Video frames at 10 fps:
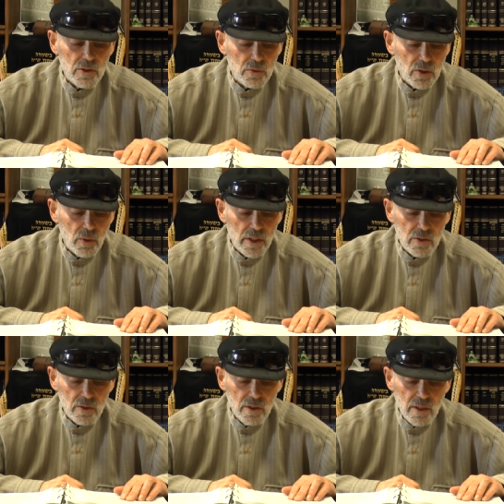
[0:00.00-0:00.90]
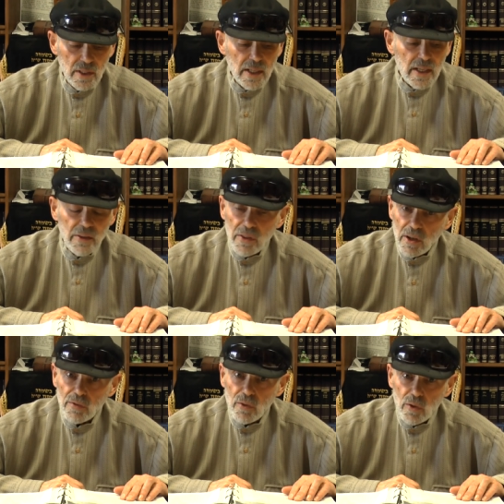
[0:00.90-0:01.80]
his request, and
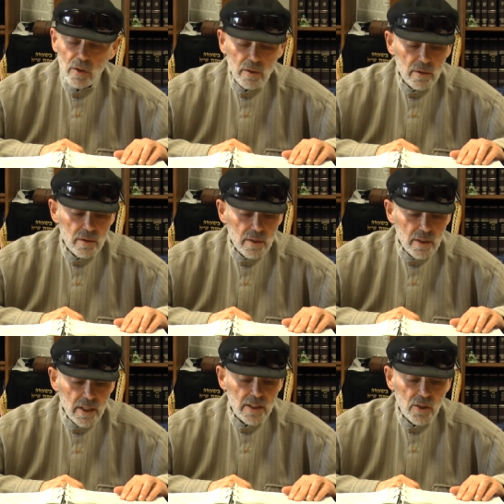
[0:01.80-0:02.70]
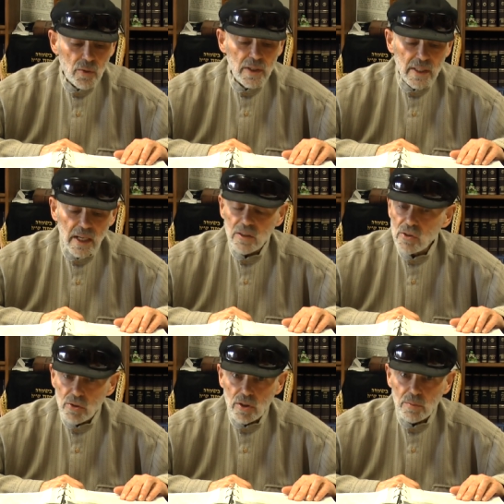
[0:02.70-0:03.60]
therefore he had agreed not
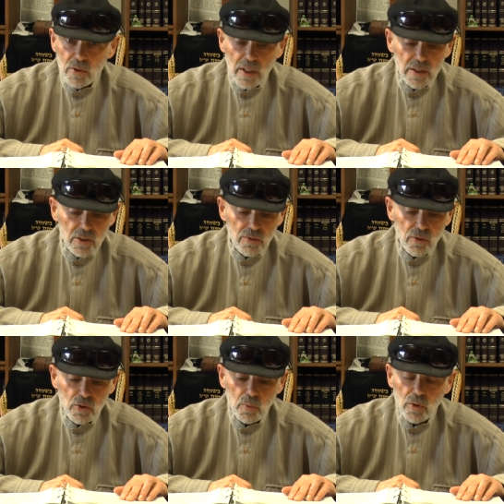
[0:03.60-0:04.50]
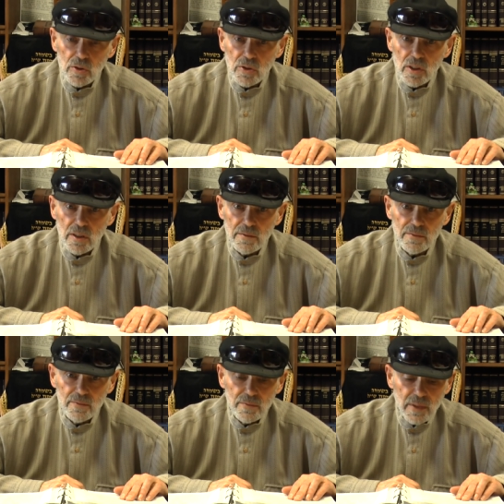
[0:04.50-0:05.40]
to circumcise his firstborn son.
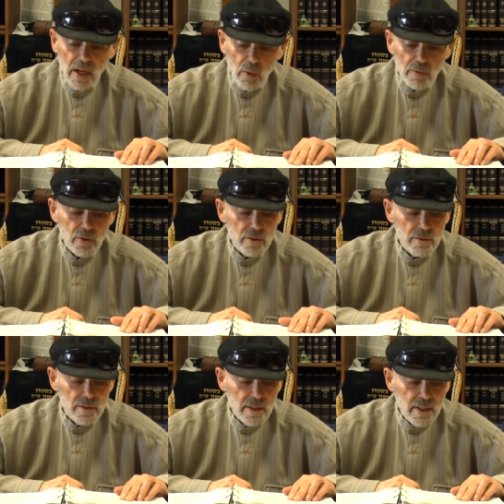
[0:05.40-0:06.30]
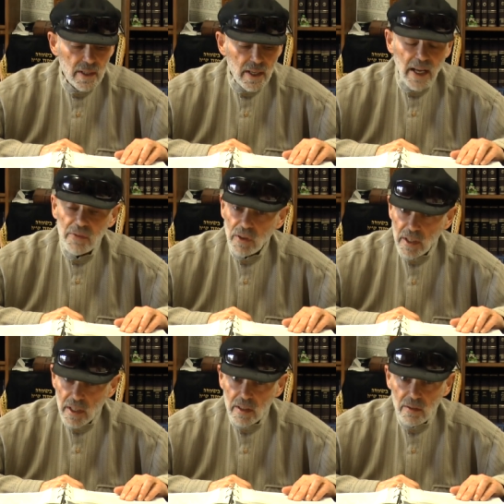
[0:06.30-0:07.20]
However, at
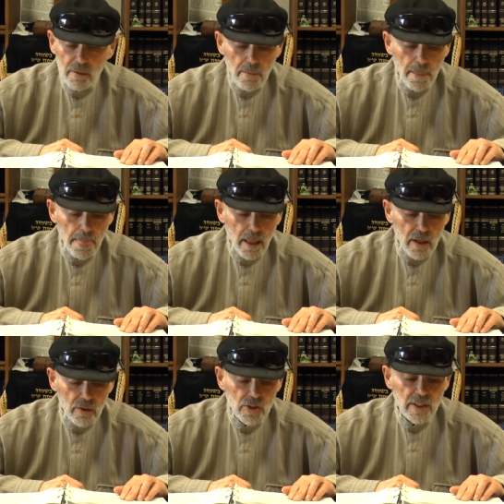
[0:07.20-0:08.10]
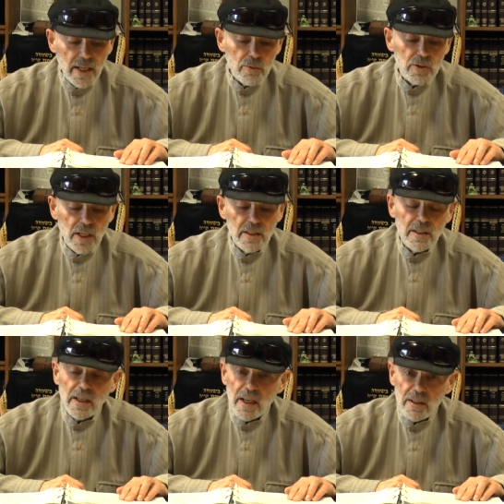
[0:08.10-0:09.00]
the end, the snake was
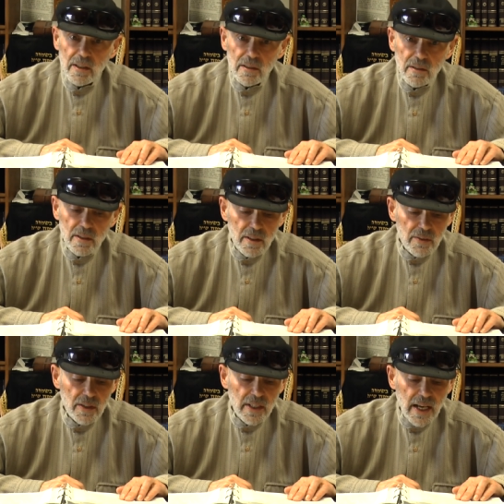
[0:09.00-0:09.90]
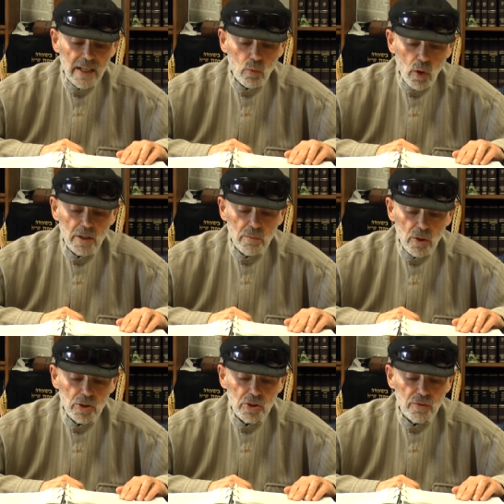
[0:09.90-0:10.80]
indicating that God wanted
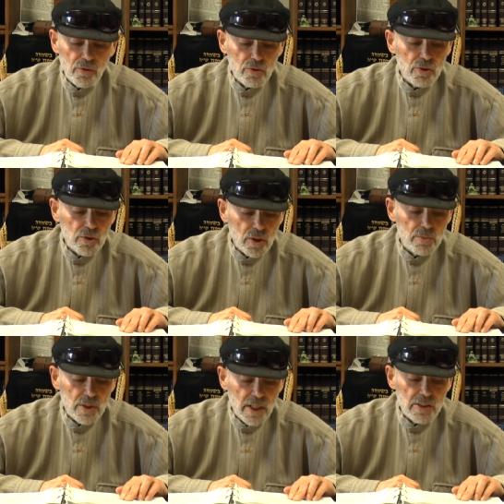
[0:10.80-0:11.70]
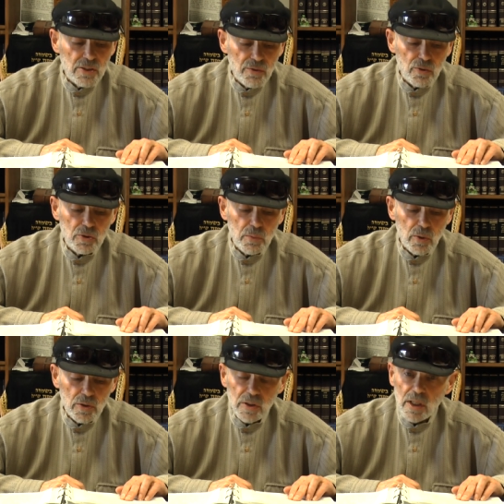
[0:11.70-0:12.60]
Moshe to first circumcise his
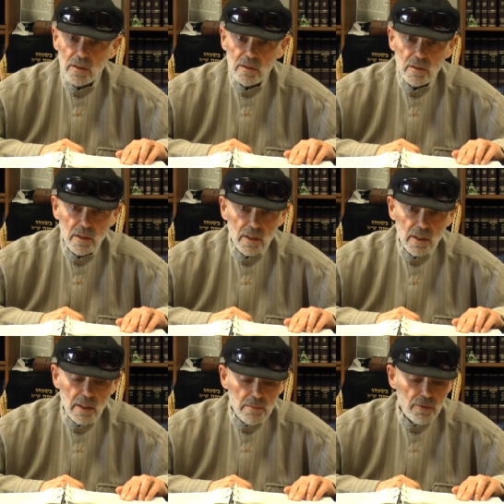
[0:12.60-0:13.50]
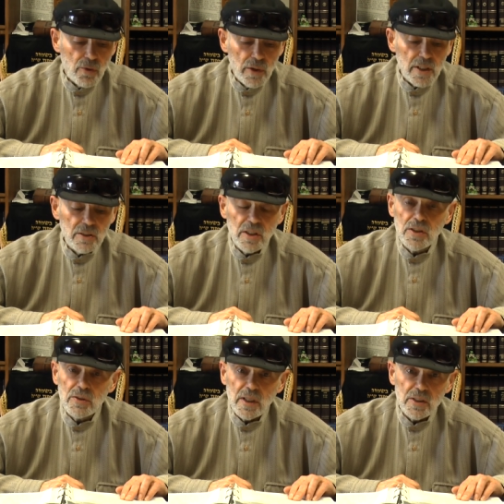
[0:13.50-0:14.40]
firstborn son before he
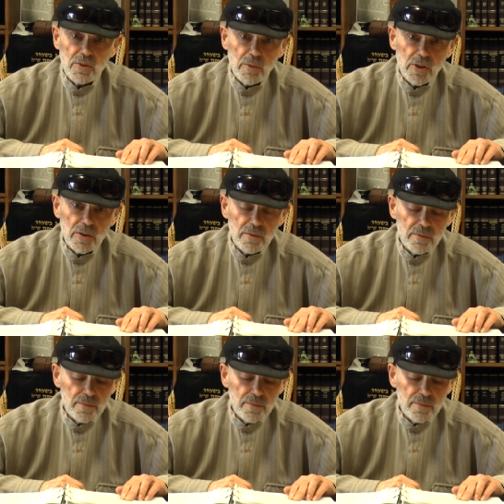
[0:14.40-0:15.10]
continued on his mission.